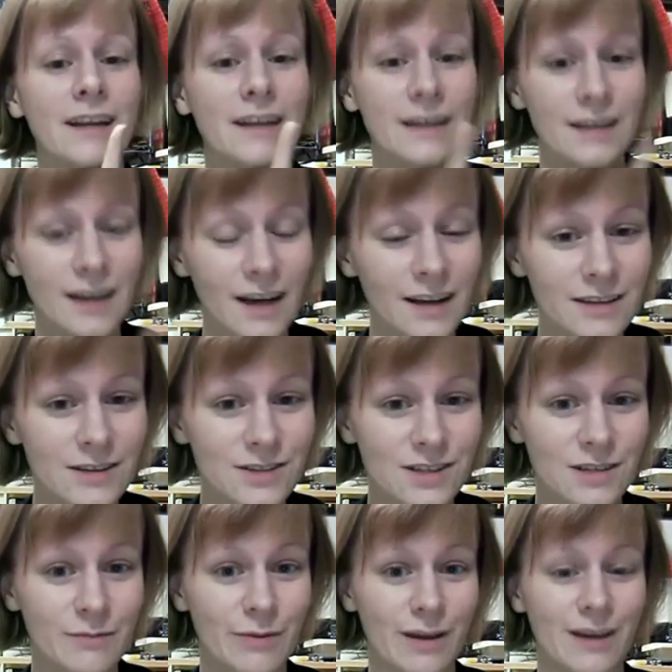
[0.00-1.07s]
not
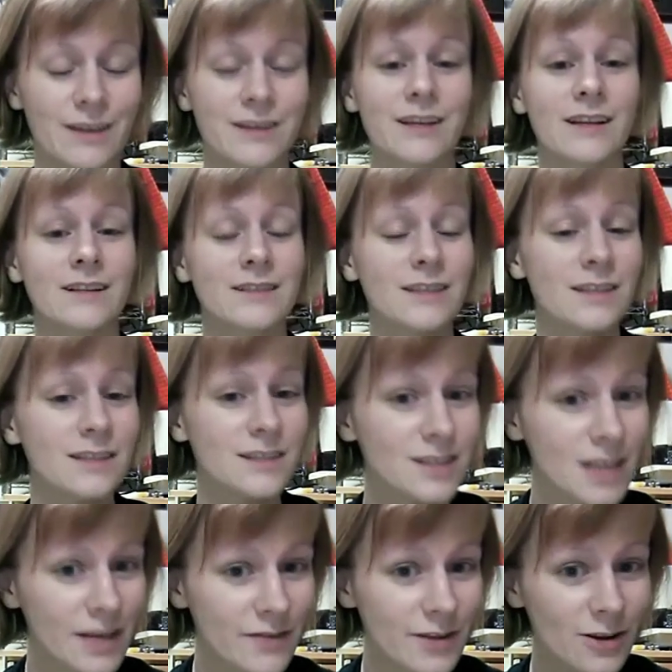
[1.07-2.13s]
using band-aids,
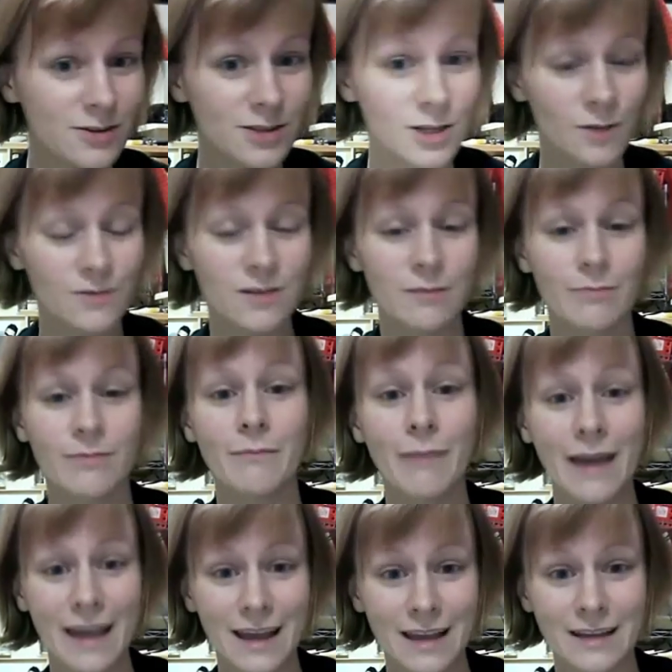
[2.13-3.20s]
saving yourself the
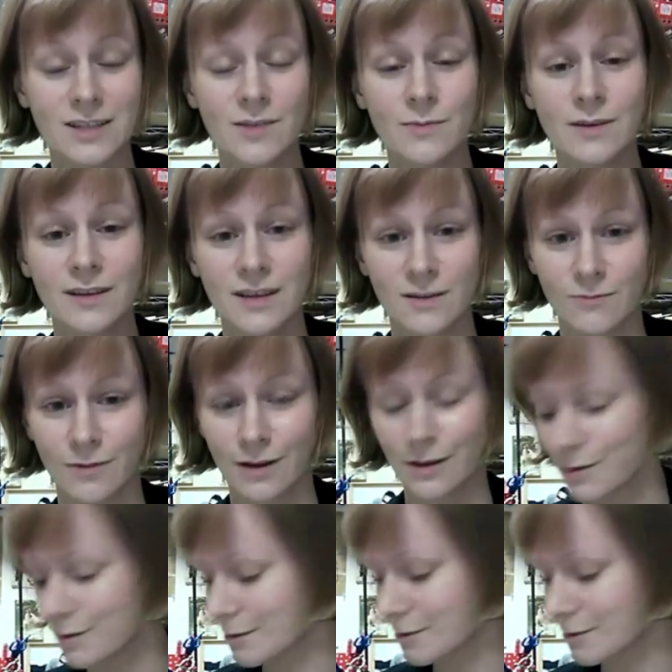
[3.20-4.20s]
pain to begin with.